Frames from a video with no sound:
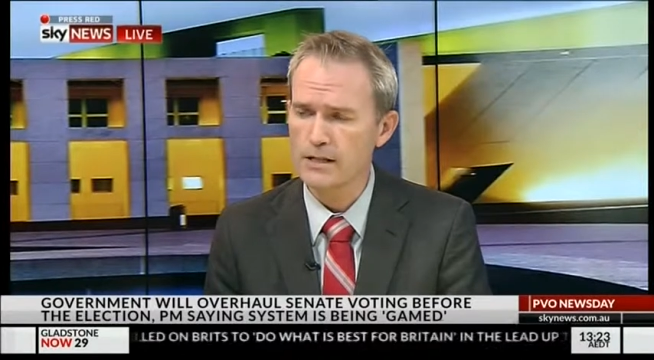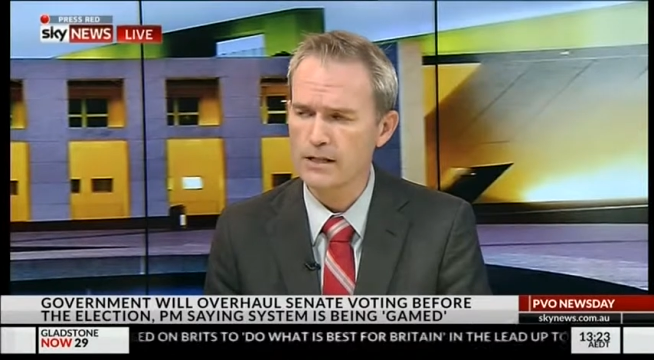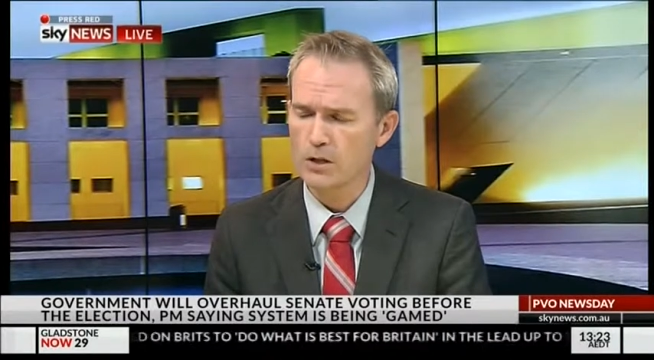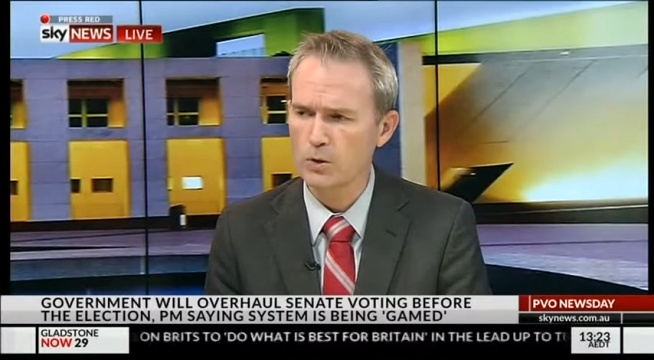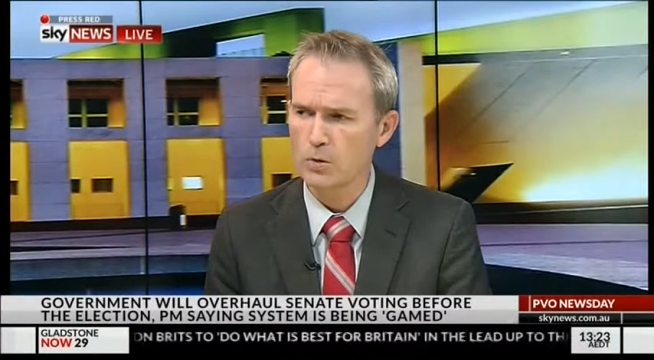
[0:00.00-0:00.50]

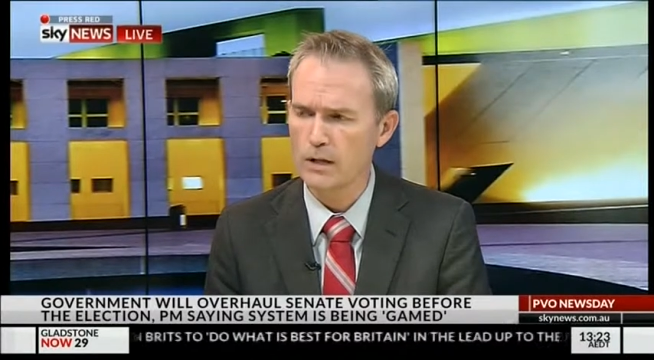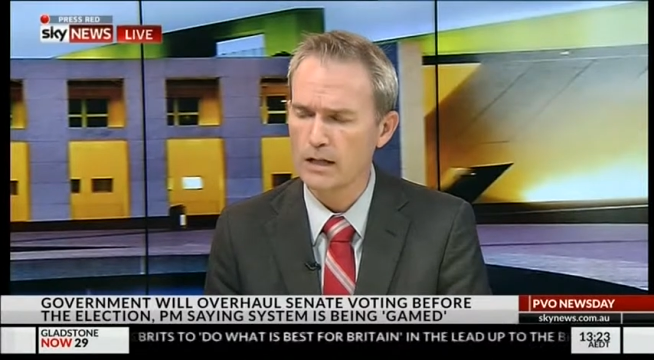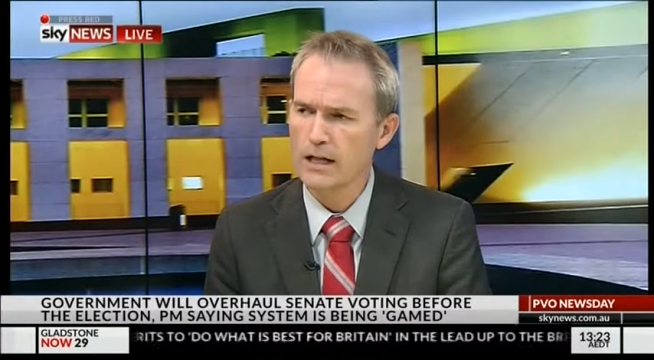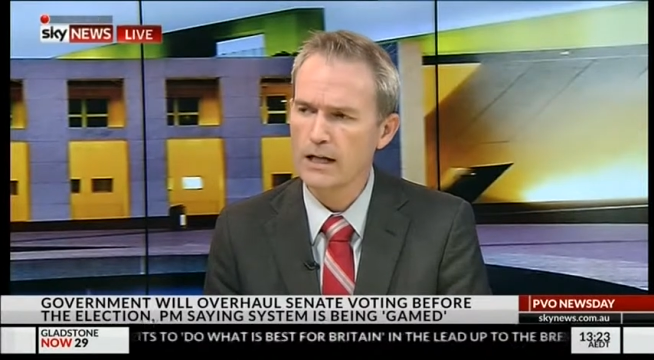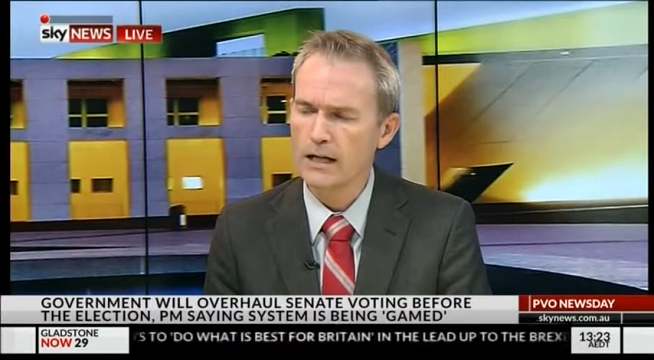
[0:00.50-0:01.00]
So
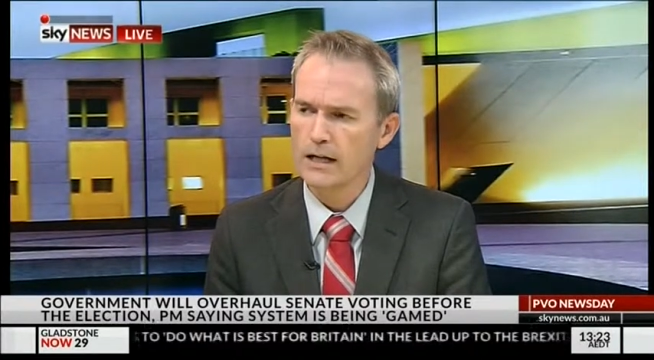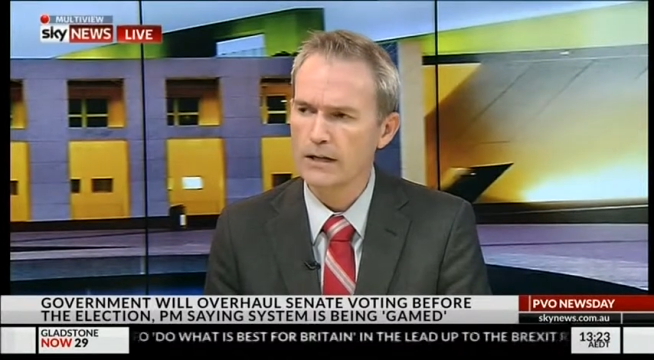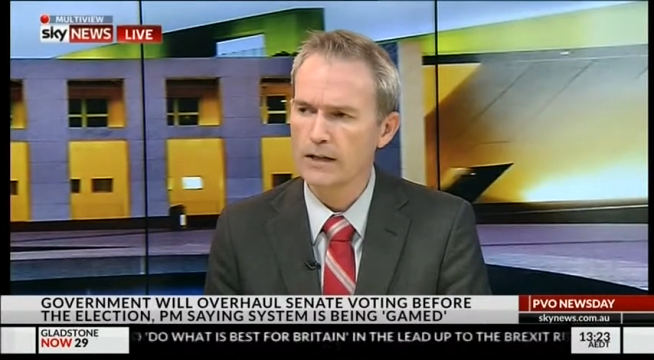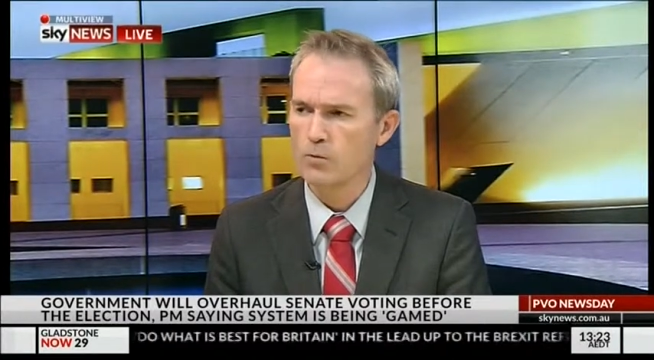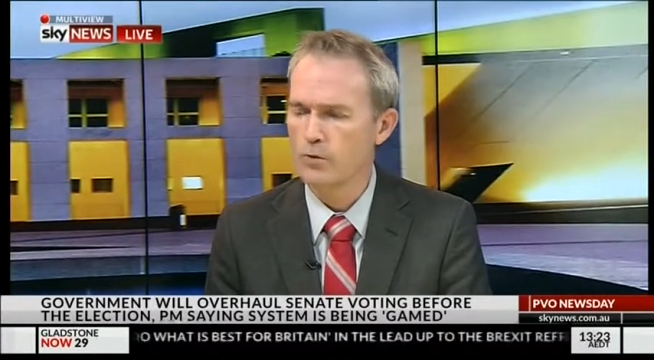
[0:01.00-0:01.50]

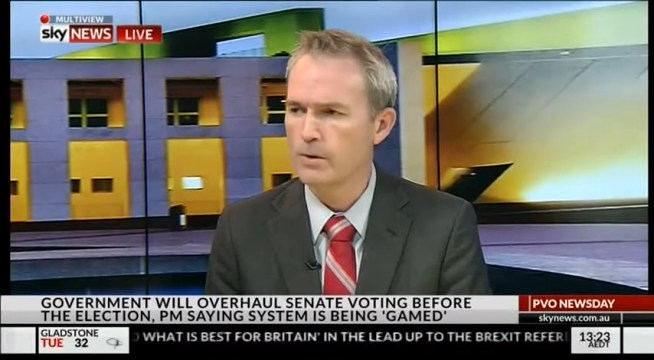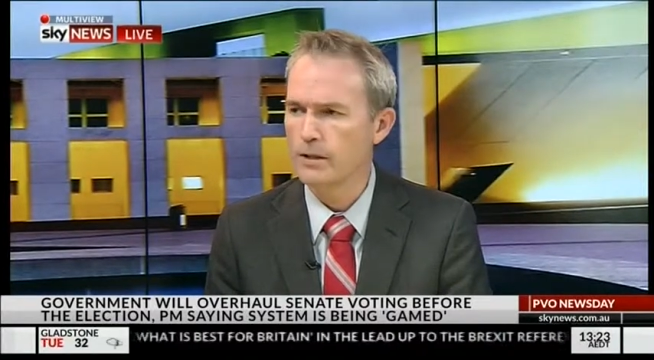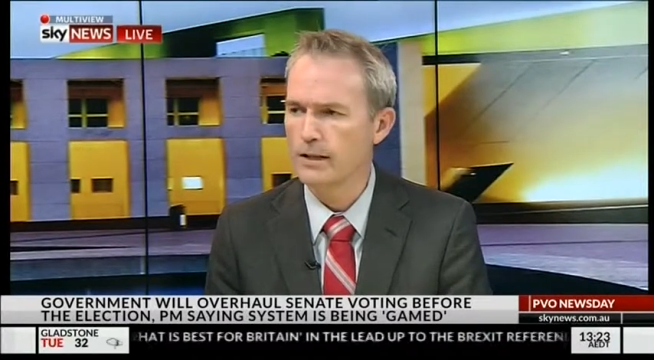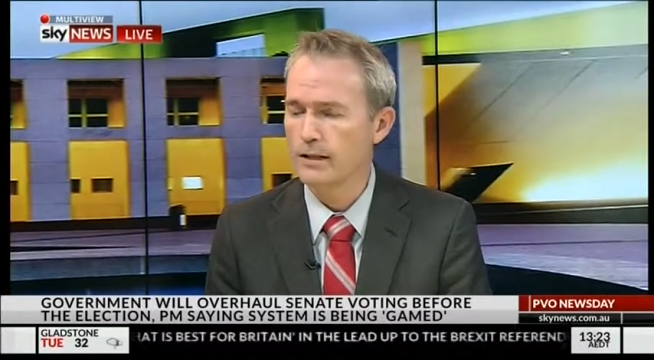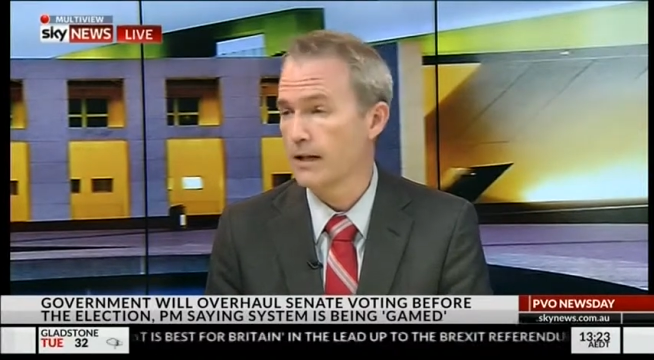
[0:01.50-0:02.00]
there would
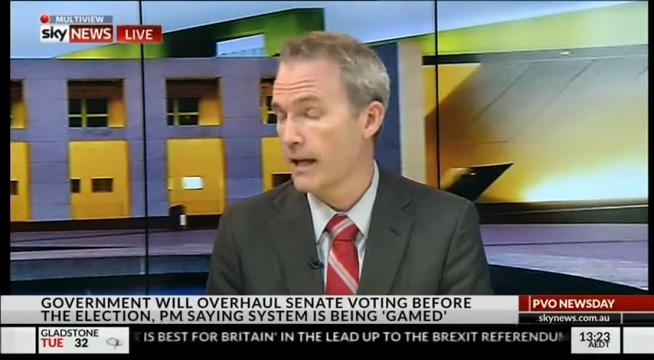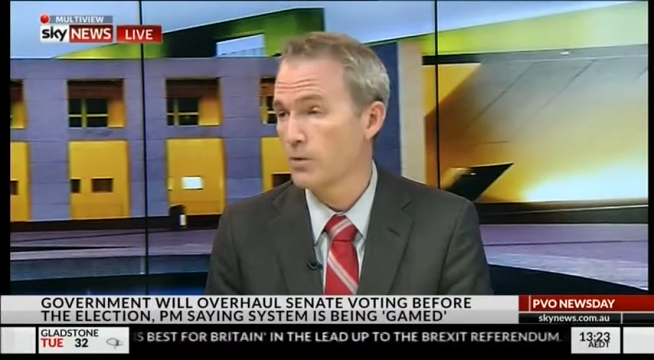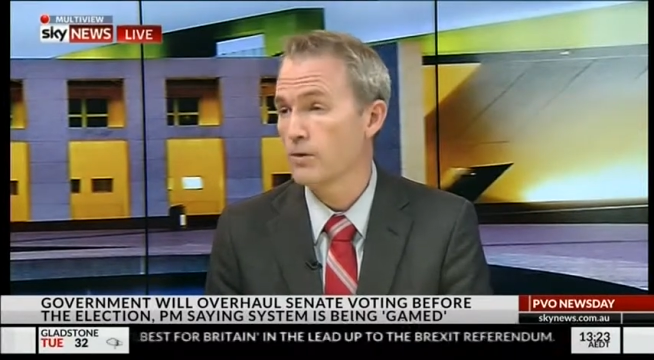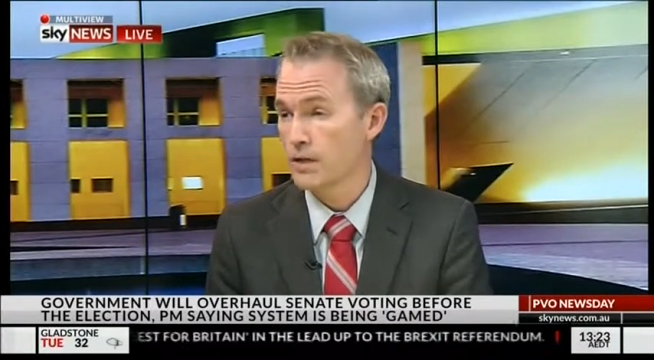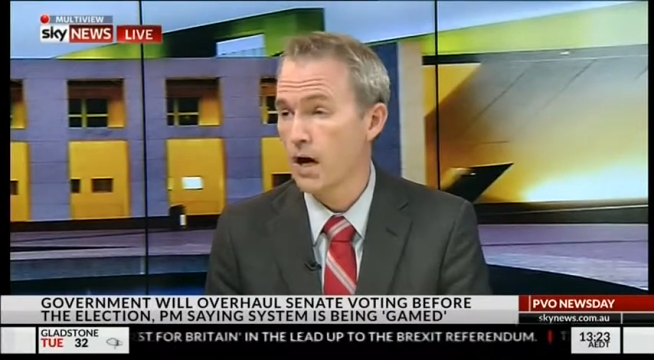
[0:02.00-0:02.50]
be adequate